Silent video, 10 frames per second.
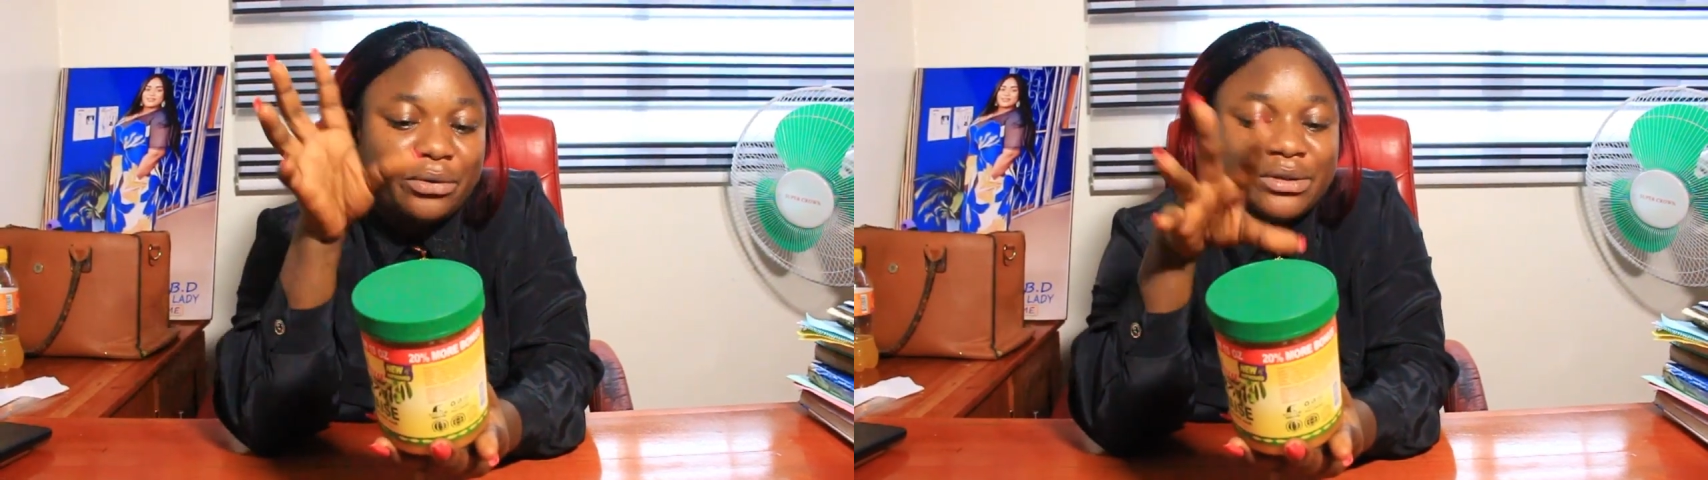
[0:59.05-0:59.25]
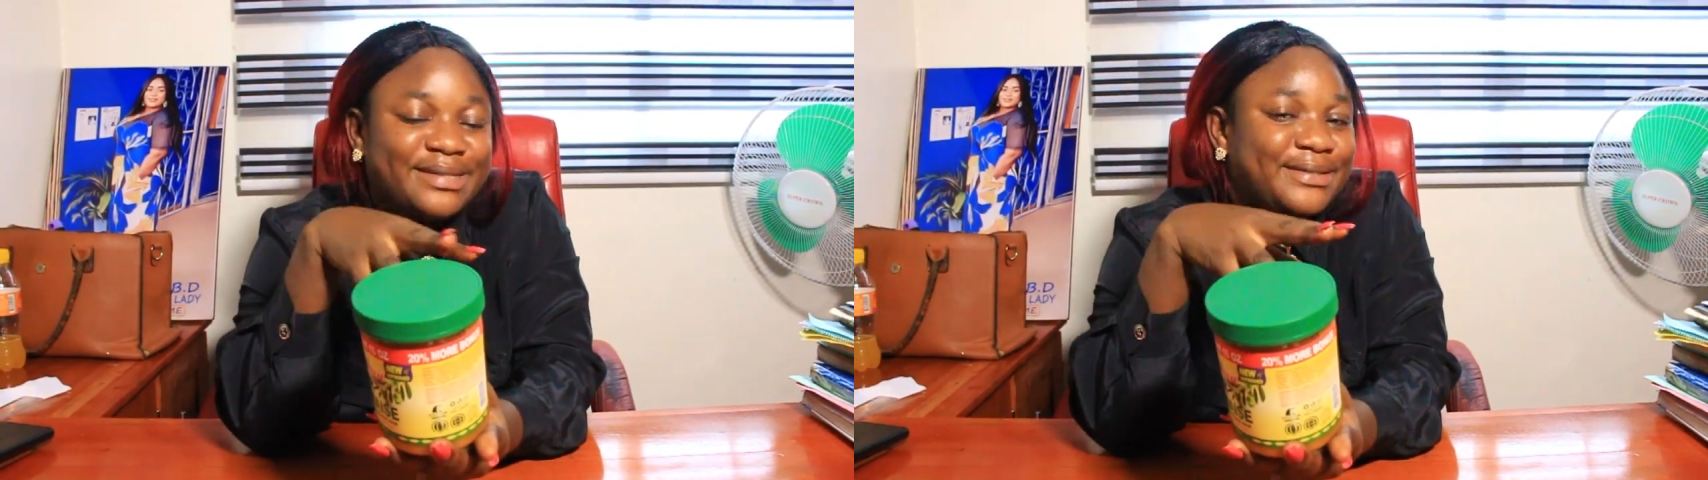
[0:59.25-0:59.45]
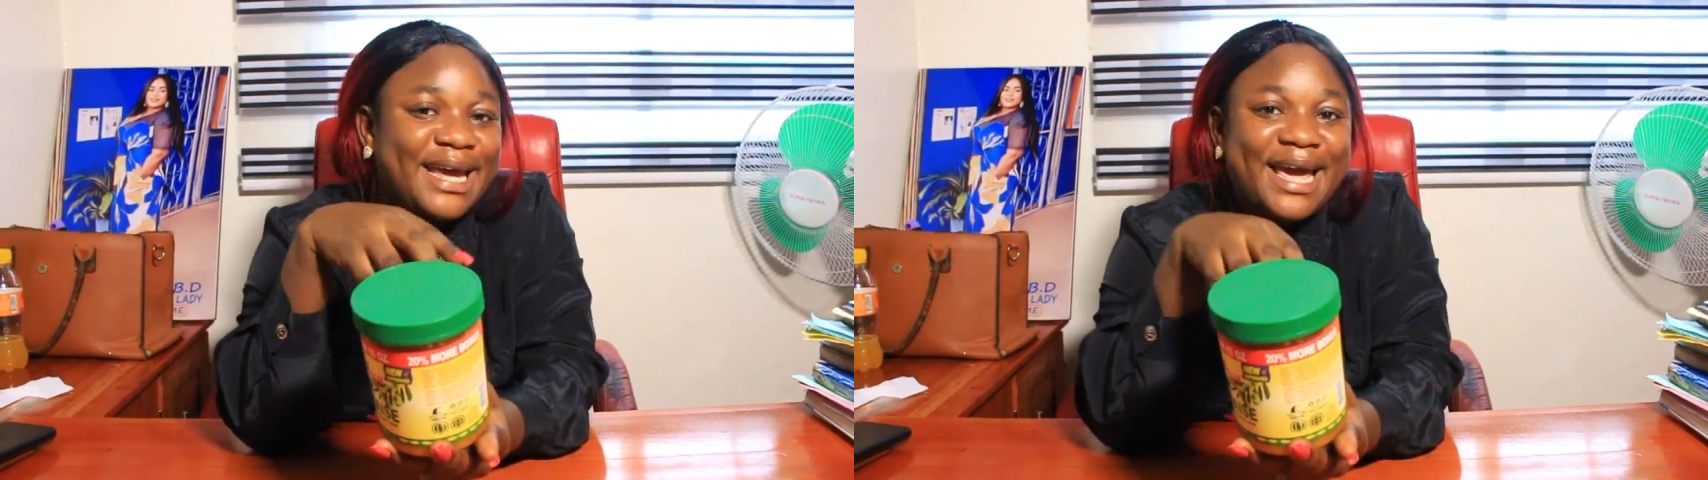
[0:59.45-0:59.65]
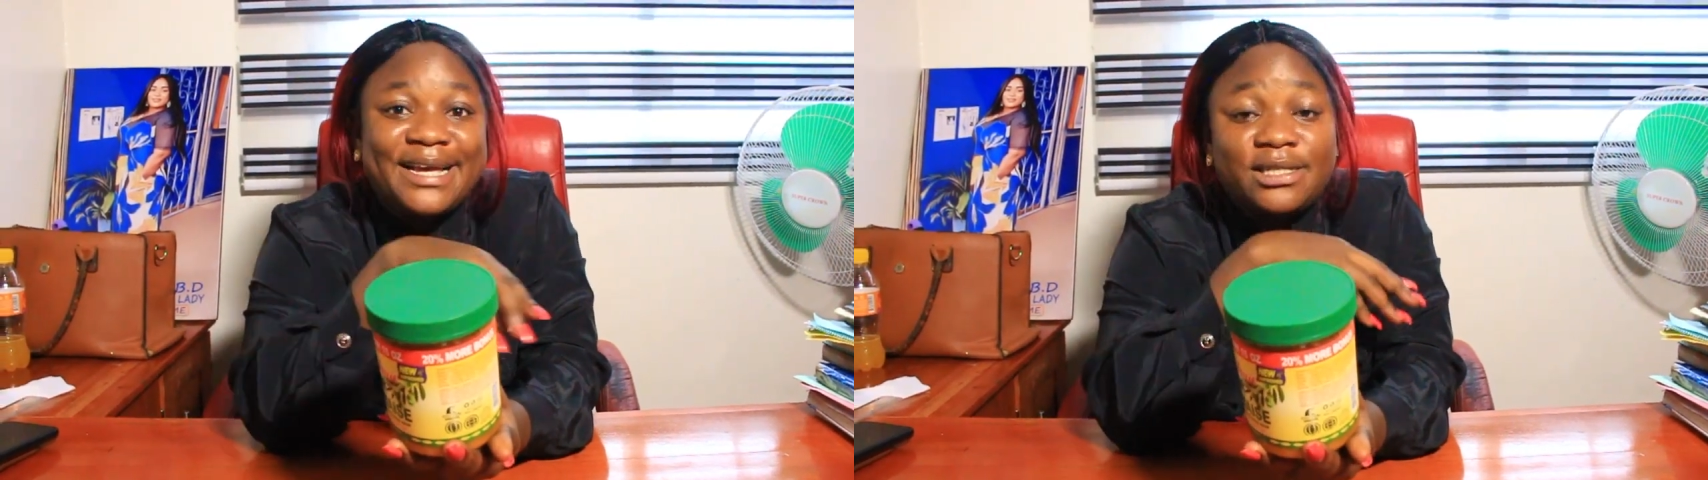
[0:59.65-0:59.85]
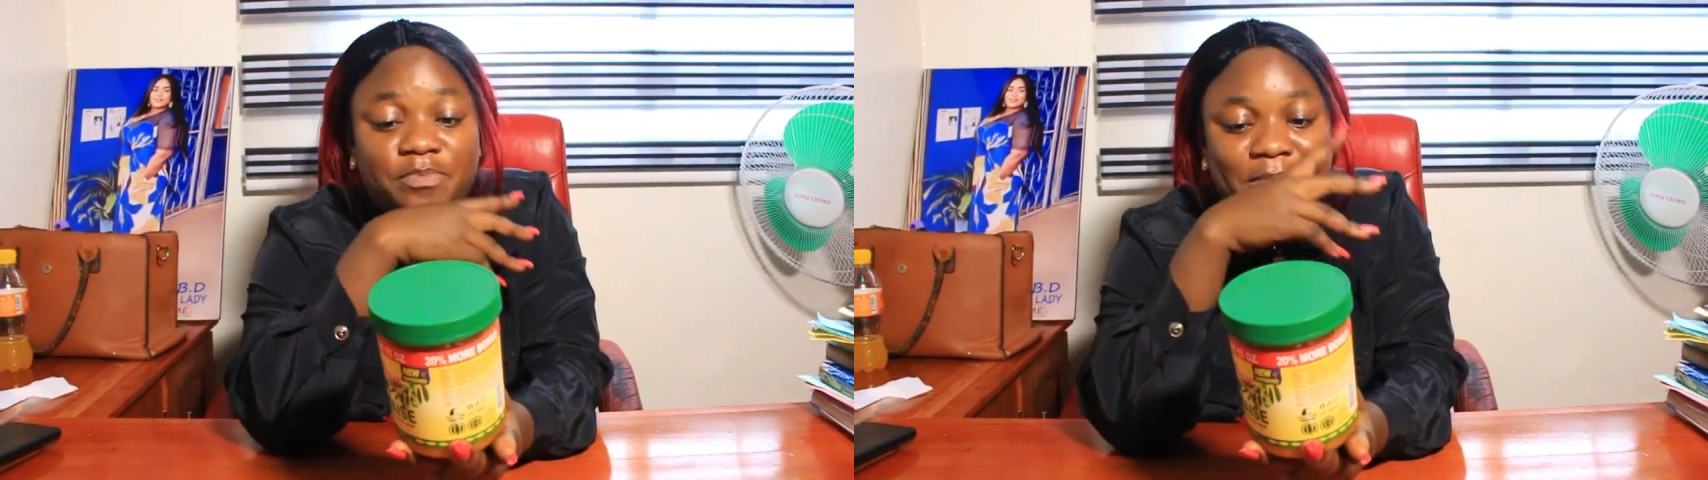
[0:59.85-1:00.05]
until the
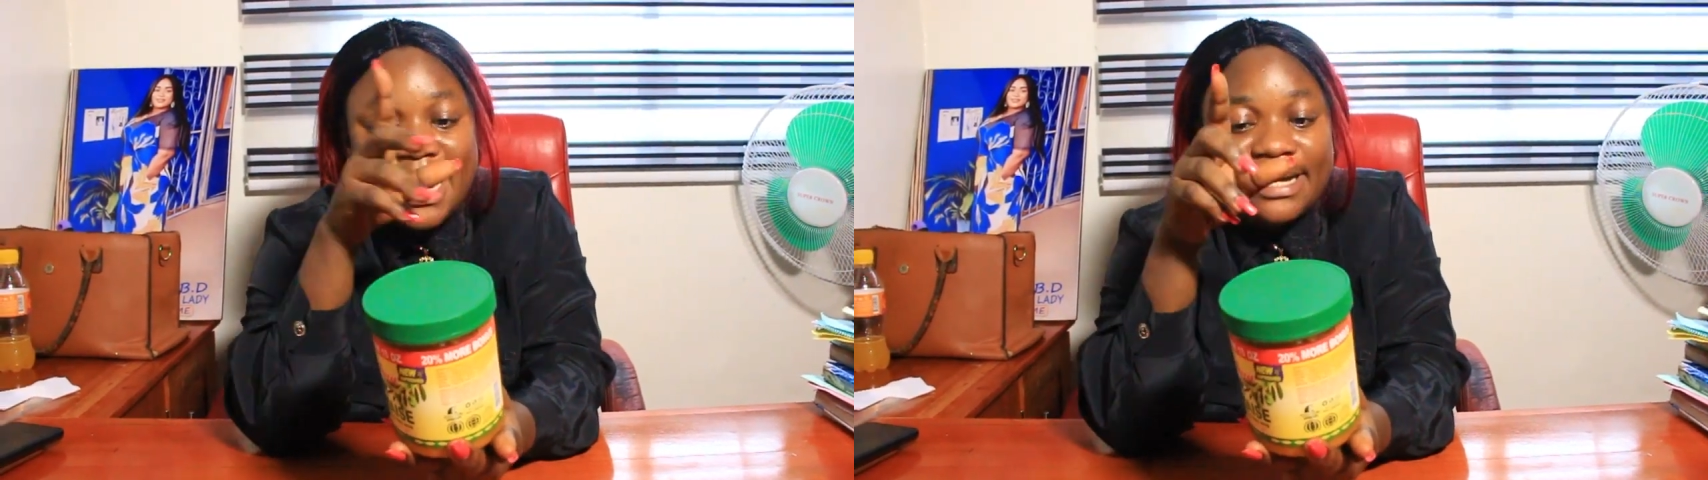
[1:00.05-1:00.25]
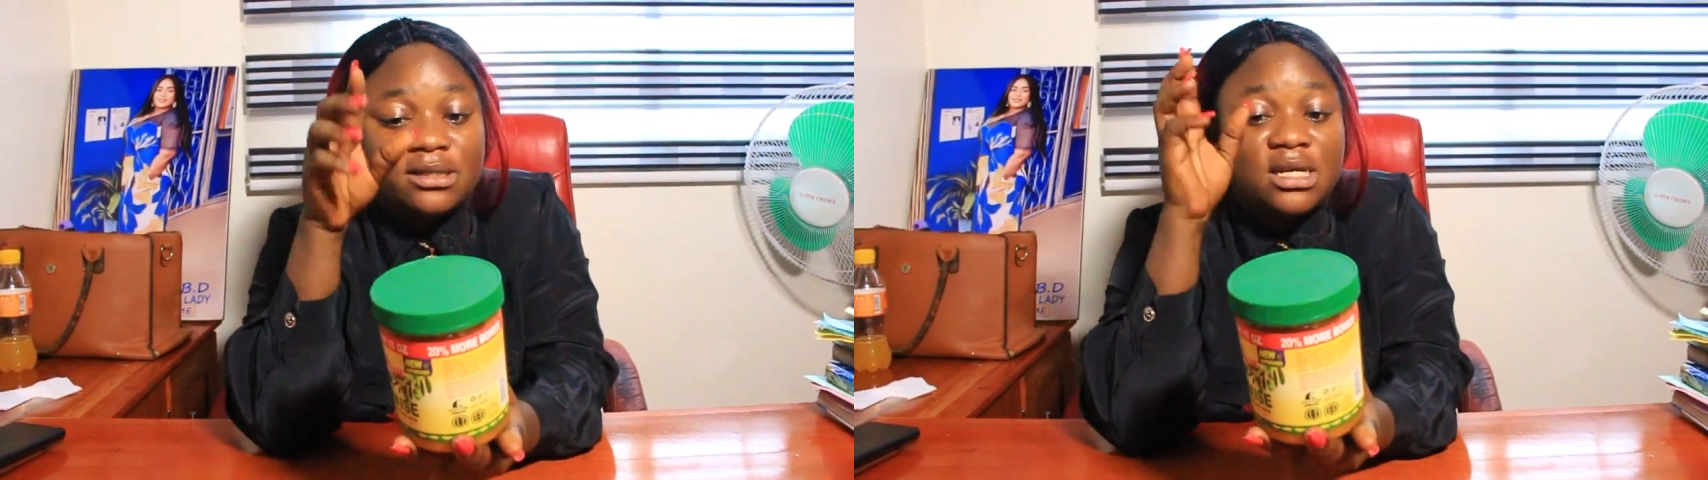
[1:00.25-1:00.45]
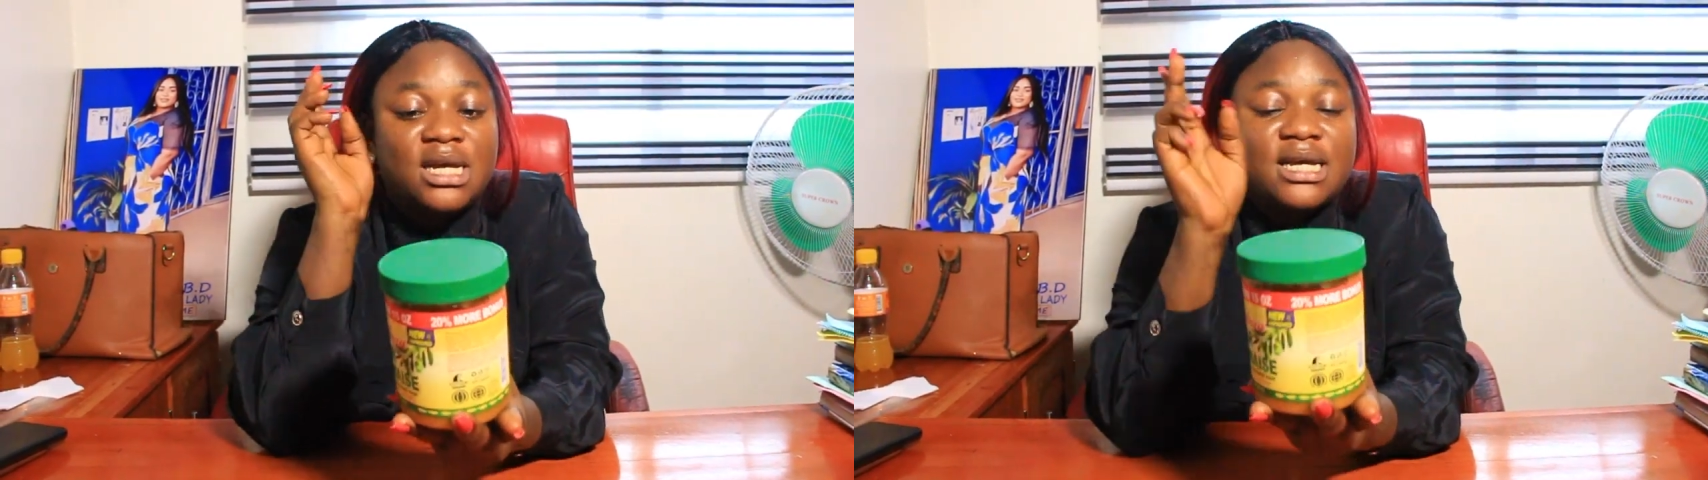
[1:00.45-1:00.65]
hair is bad.